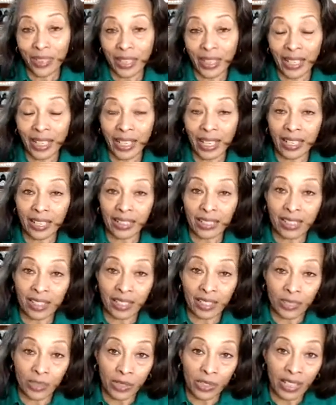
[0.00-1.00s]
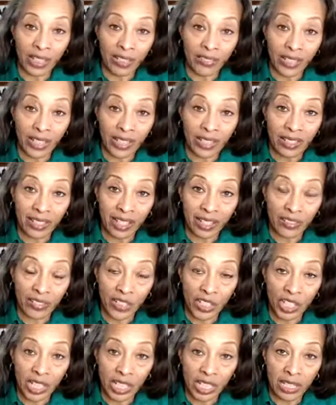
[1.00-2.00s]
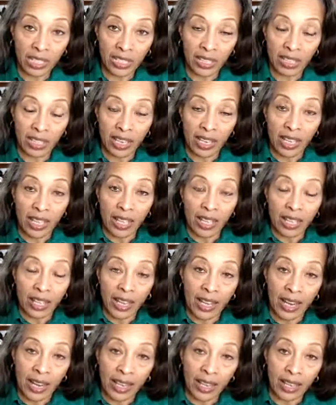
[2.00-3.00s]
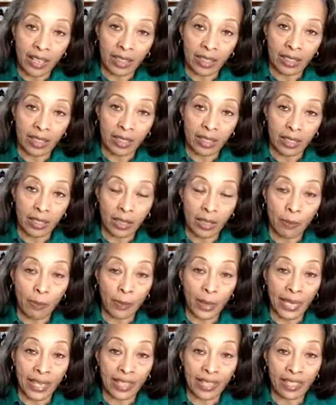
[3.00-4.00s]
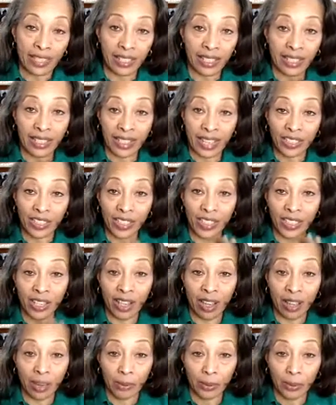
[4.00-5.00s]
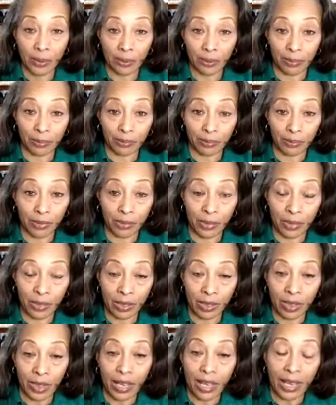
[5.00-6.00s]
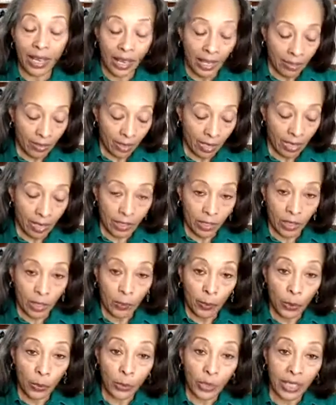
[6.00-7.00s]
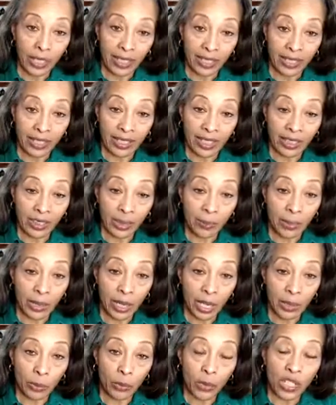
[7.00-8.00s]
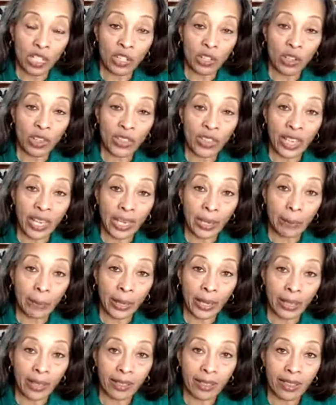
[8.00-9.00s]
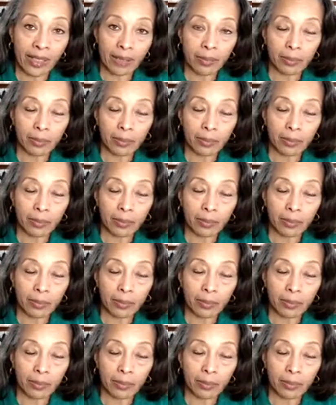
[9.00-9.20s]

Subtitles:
and it sits on the left-hand side of your chest. It has, the base is at the top, and then the point is at the bottom, which is called the apex.